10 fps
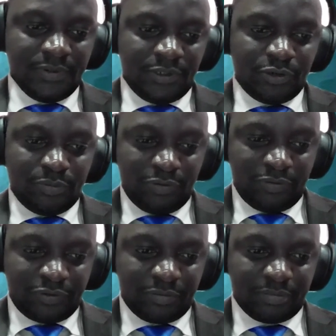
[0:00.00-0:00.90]
you know,
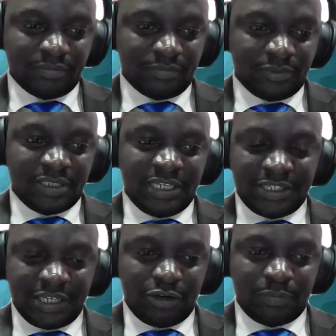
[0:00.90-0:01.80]
move from
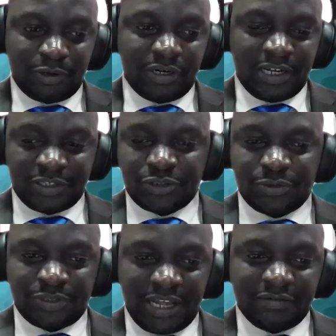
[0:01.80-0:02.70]
data or products
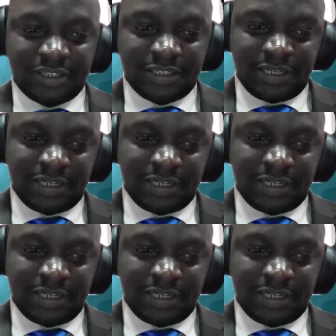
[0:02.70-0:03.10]
to services.